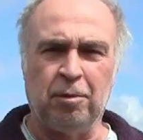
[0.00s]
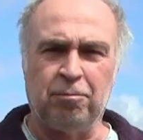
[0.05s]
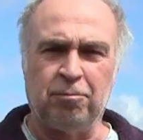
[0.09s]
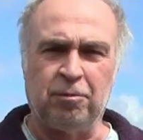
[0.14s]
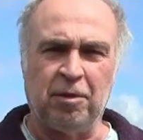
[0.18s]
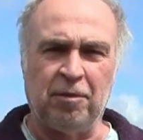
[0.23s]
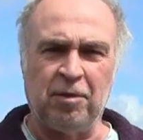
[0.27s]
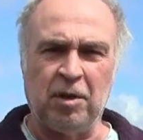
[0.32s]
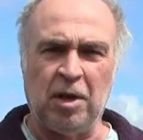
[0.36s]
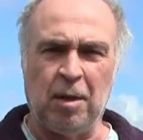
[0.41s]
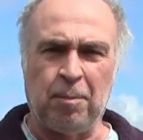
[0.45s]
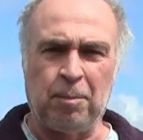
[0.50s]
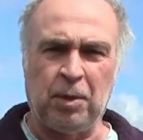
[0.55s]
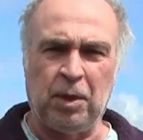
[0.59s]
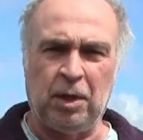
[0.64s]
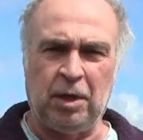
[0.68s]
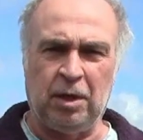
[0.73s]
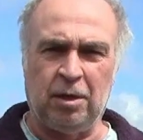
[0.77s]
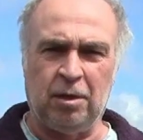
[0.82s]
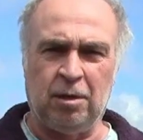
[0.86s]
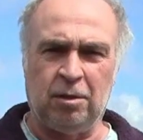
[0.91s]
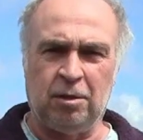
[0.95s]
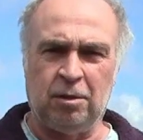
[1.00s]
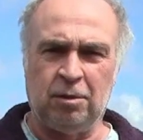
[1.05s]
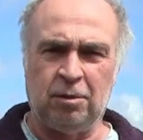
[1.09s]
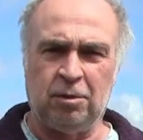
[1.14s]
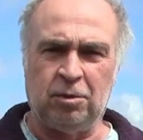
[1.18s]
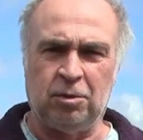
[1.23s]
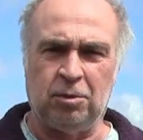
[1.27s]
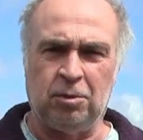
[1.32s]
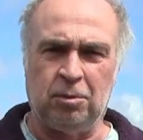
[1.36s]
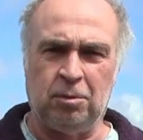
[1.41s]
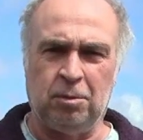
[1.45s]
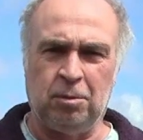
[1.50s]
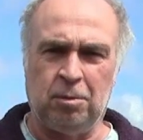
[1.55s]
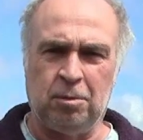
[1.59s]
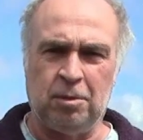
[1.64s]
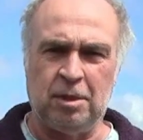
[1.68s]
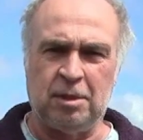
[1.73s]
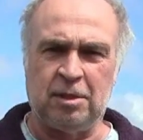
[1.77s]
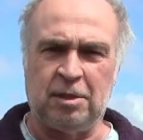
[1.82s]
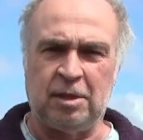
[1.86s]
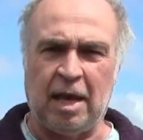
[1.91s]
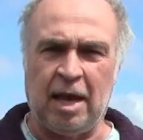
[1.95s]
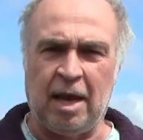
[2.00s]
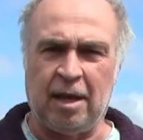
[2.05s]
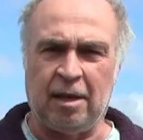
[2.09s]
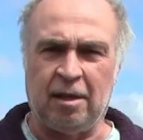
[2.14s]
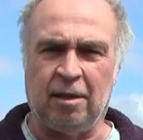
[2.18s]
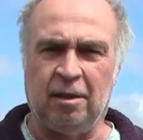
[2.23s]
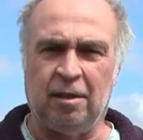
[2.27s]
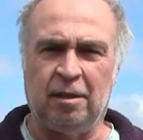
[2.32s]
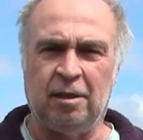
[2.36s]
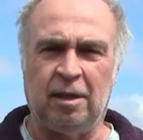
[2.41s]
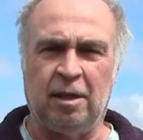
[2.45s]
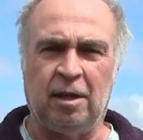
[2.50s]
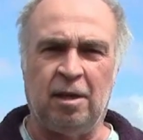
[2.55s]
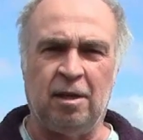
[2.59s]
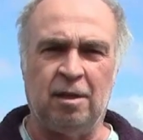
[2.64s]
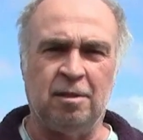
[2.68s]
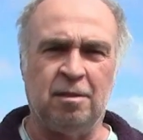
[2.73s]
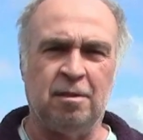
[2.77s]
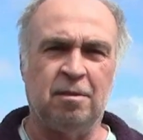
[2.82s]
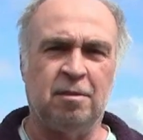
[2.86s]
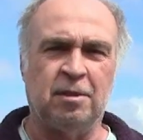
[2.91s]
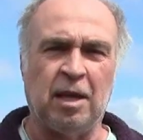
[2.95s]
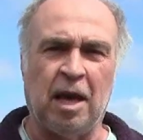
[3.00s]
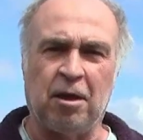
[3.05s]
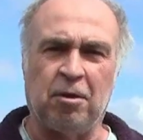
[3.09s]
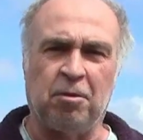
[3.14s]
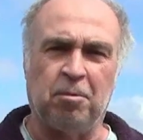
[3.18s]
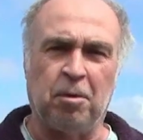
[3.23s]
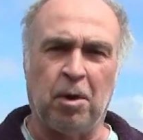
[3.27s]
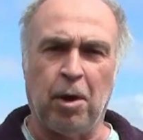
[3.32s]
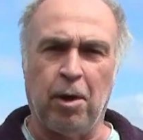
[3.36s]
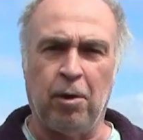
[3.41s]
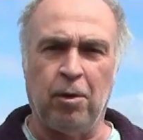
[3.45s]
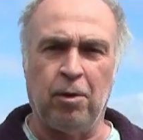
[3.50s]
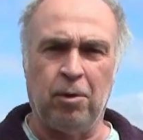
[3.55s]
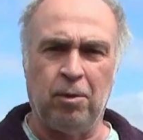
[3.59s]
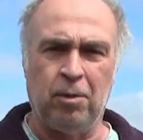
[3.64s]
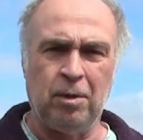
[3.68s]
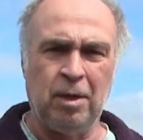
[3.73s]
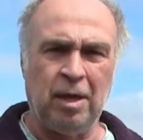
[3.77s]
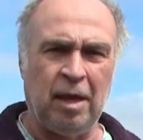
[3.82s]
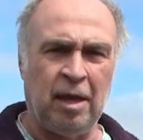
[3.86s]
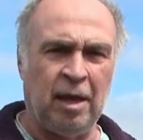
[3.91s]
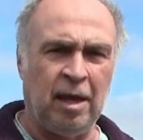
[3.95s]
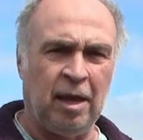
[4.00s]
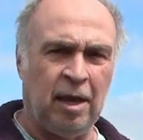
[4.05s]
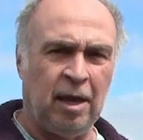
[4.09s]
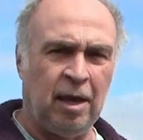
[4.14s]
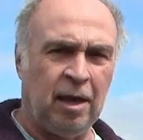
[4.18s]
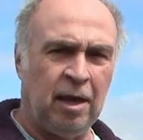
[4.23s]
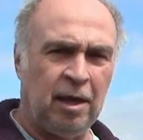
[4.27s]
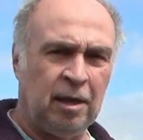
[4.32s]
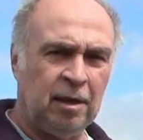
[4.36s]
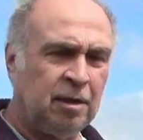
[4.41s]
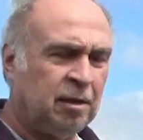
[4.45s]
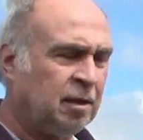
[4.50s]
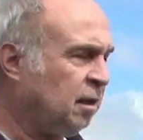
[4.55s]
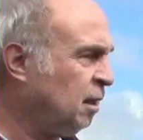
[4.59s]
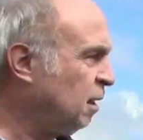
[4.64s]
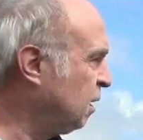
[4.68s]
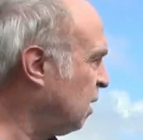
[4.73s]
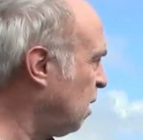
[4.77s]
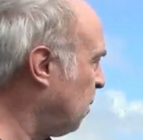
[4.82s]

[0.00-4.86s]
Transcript: we've driven up here to the saddle on Saddle Road, and a